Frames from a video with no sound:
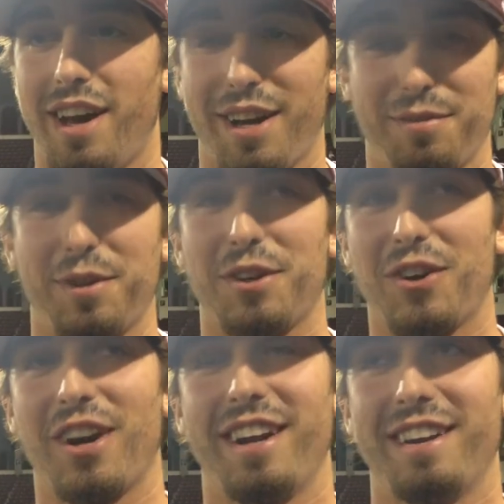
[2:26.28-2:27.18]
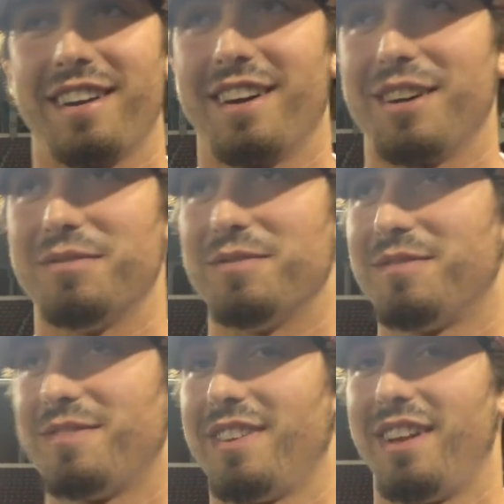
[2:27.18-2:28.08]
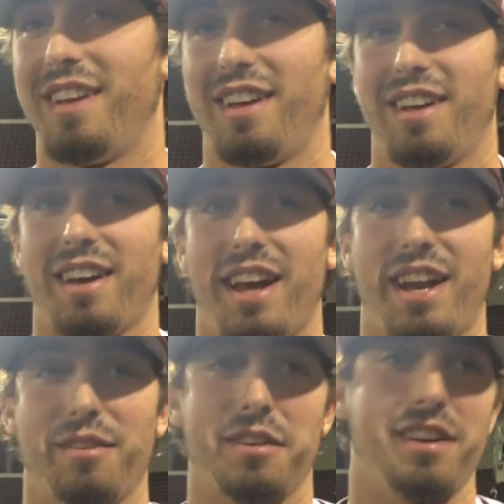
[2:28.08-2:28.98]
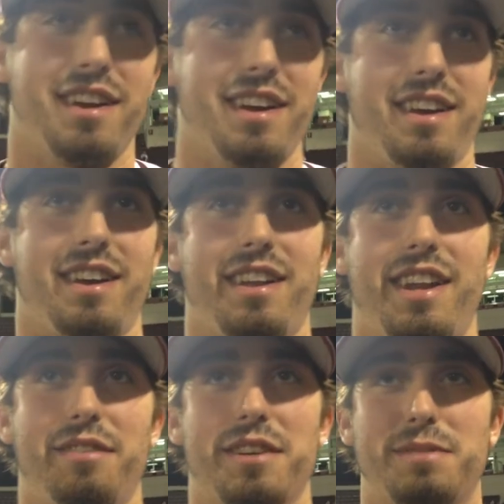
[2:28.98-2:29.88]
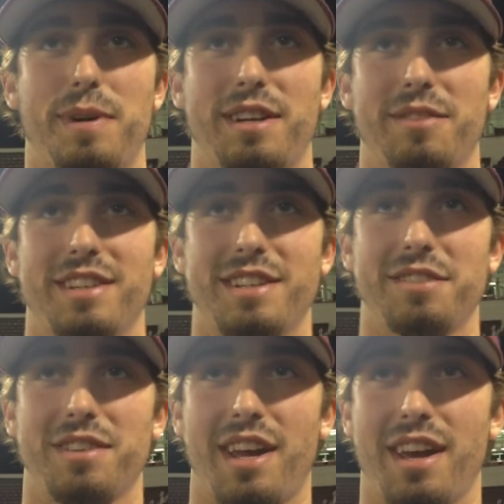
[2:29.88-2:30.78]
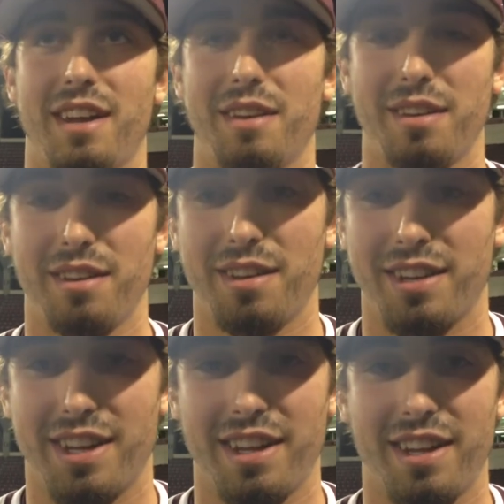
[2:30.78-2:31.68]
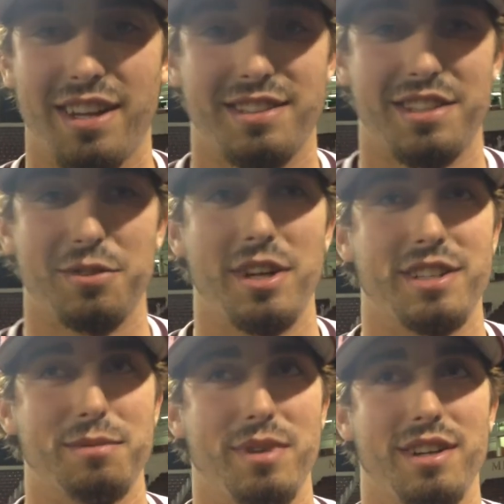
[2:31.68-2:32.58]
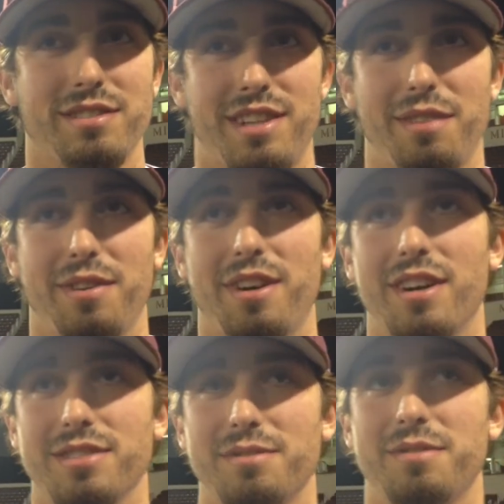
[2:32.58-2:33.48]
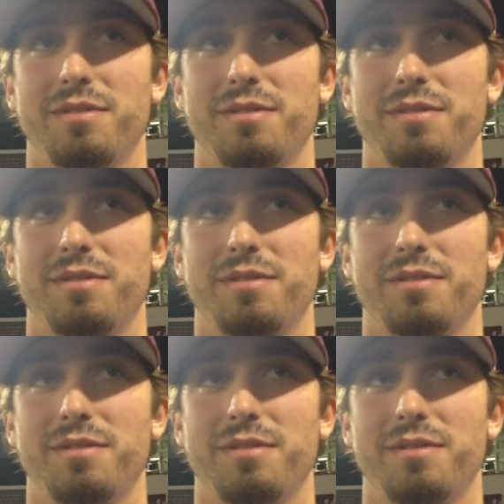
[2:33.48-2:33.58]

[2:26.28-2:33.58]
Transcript: It felt great. I never expected myself to kind of get in that situation, but it was definitely awesome.